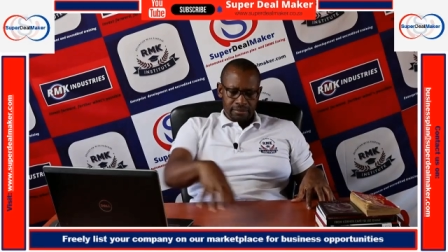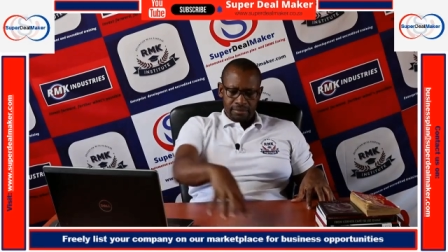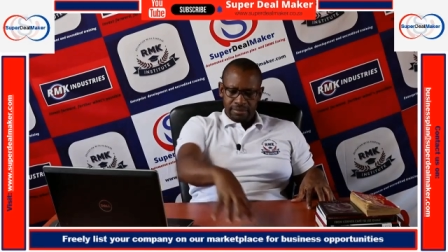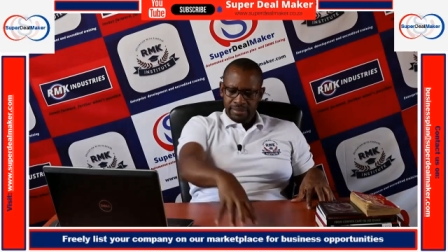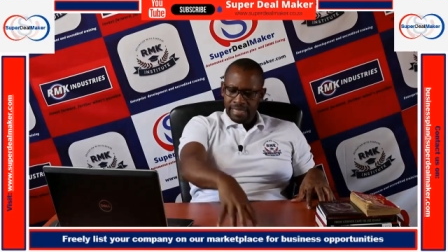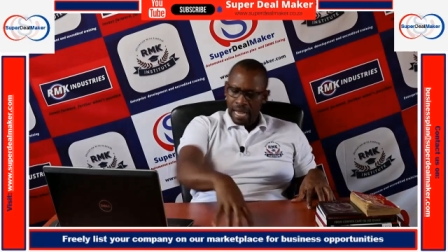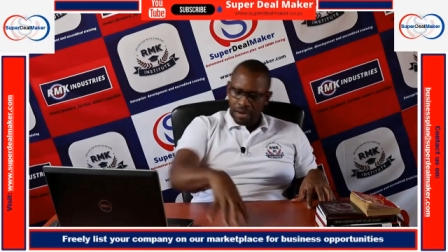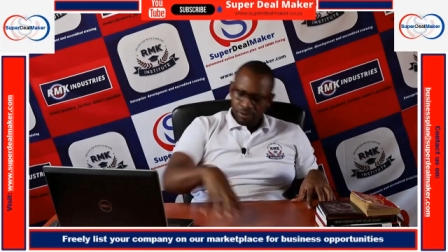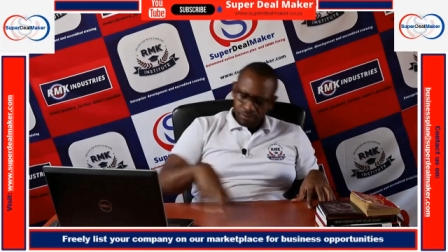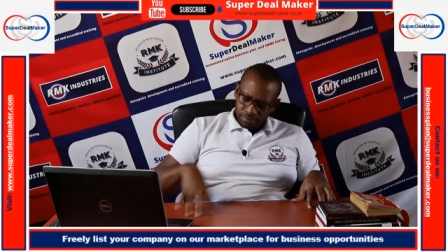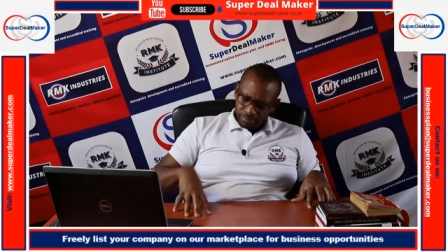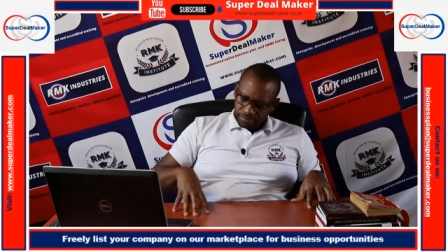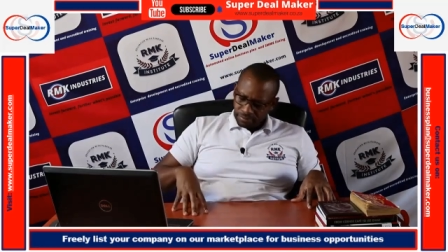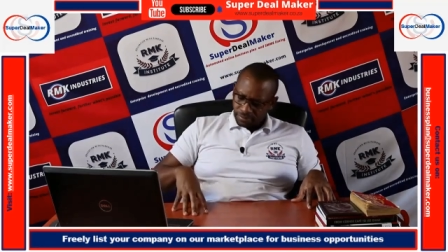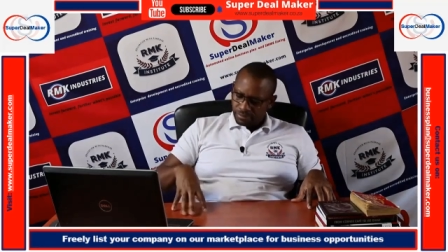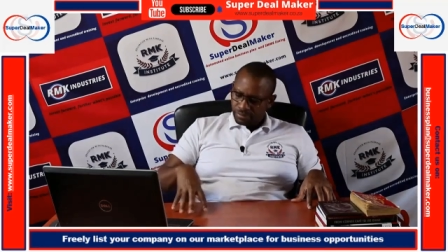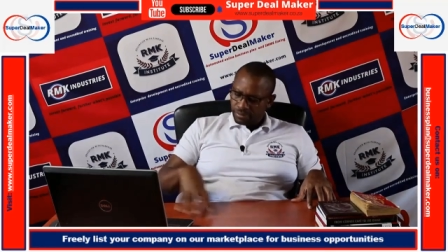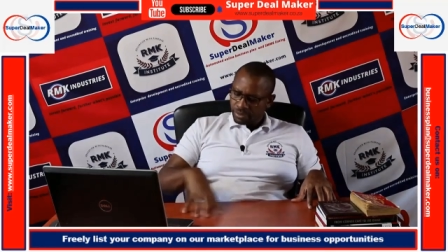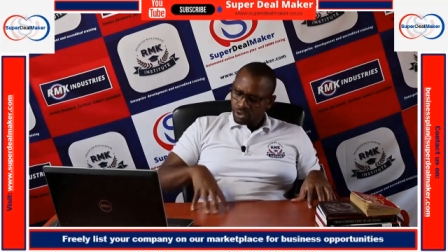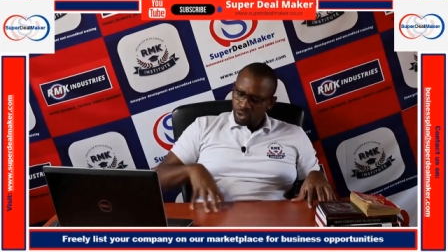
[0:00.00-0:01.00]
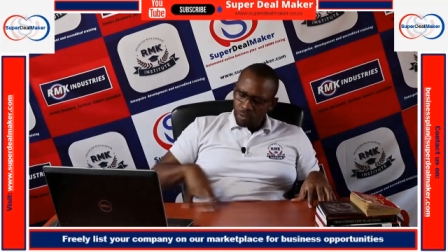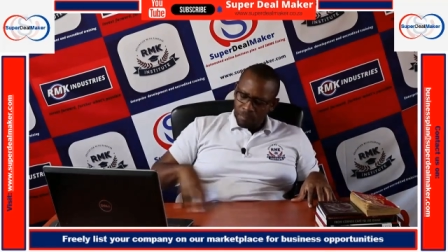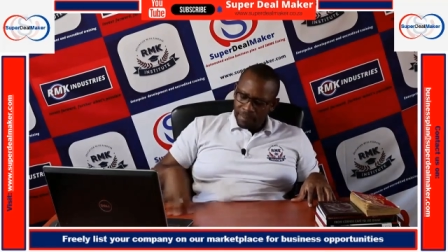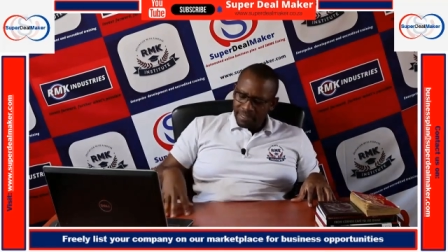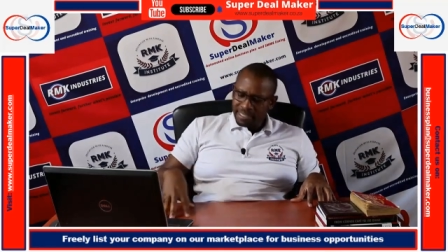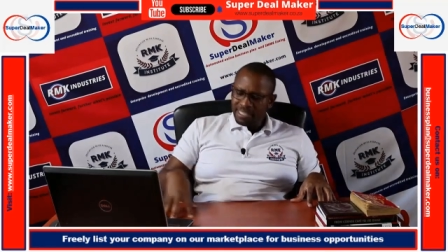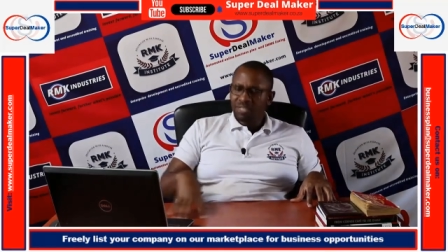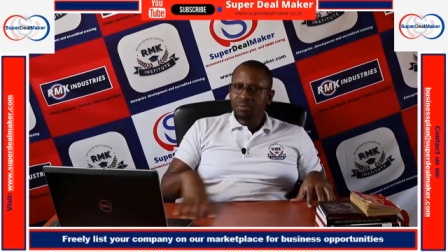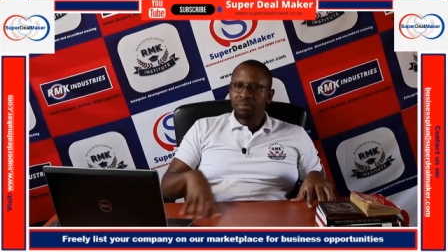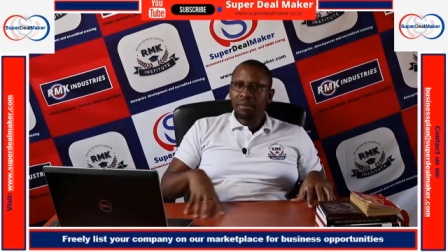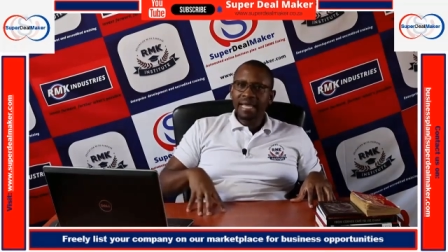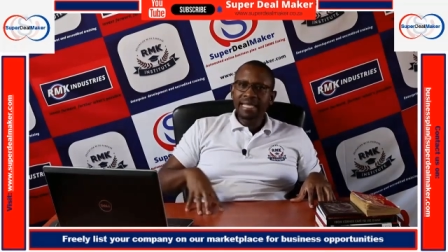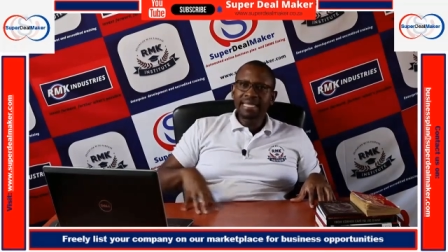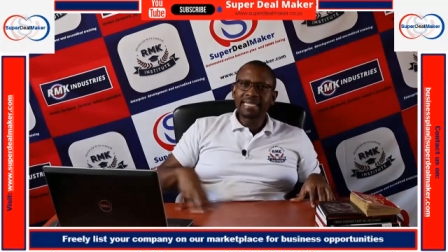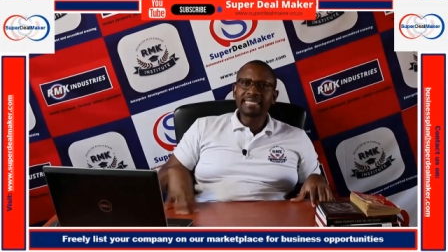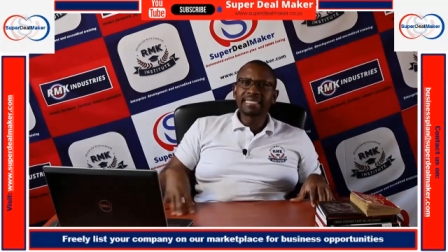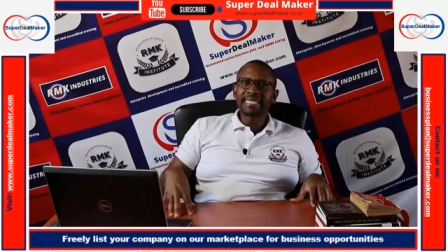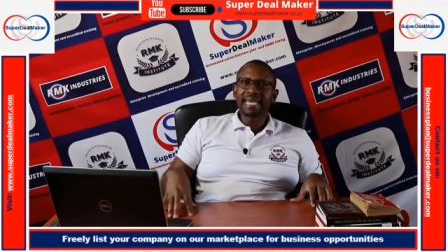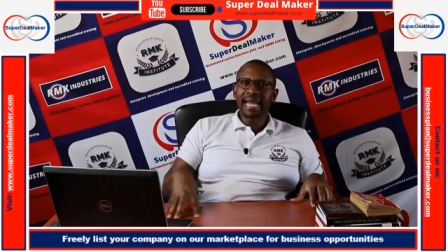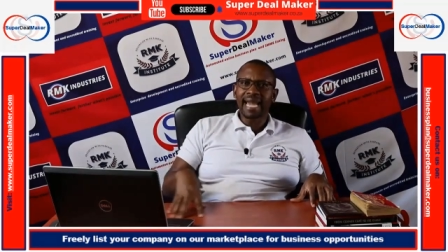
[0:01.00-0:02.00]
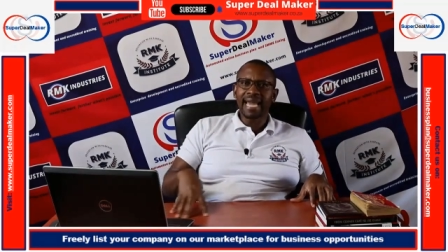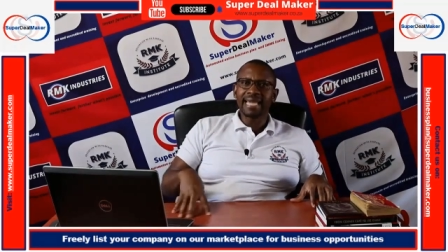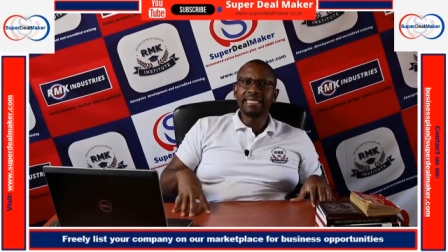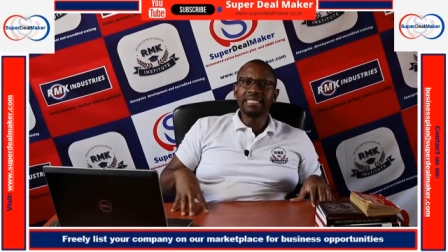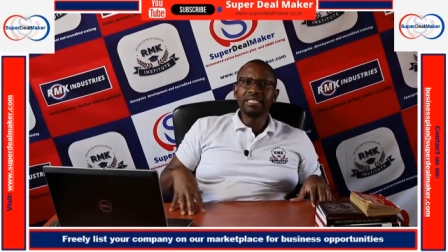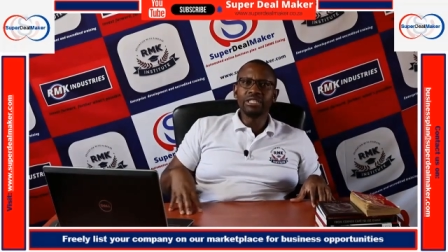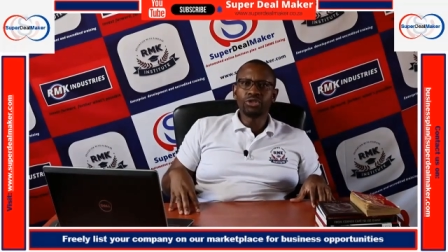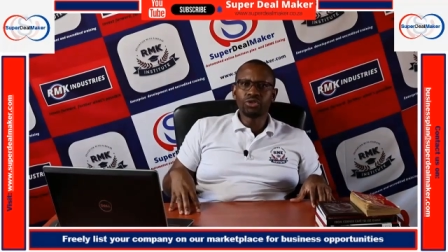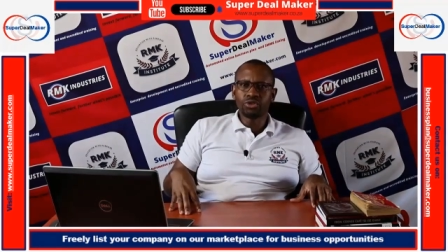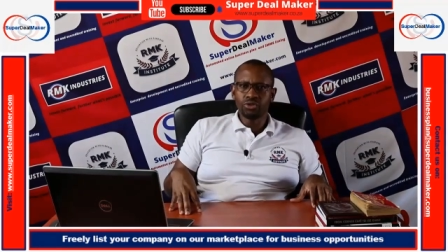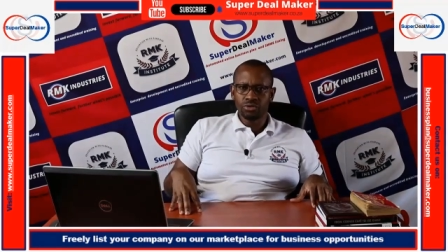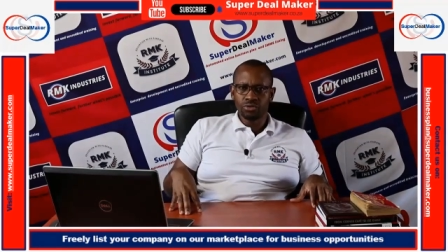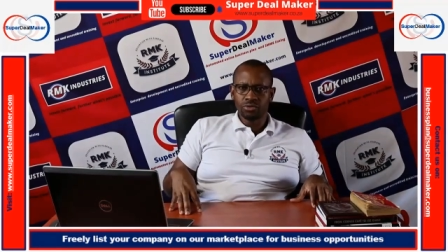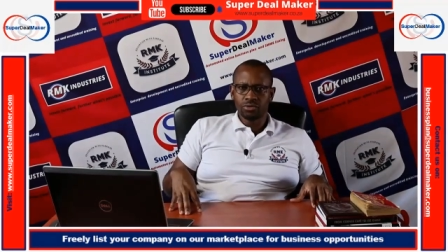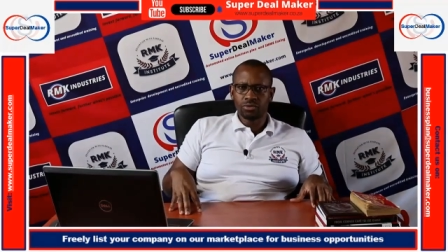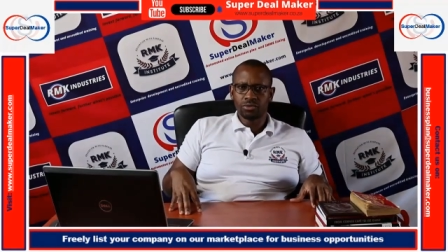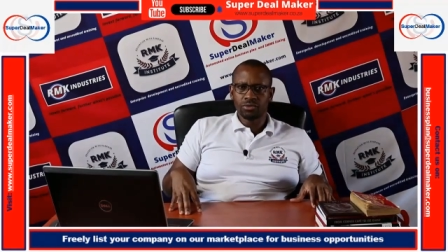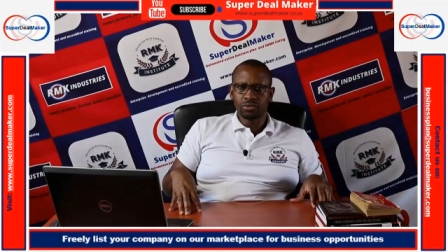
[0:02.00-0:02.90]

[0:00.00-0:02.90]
Now, your business plan is the guiding tool.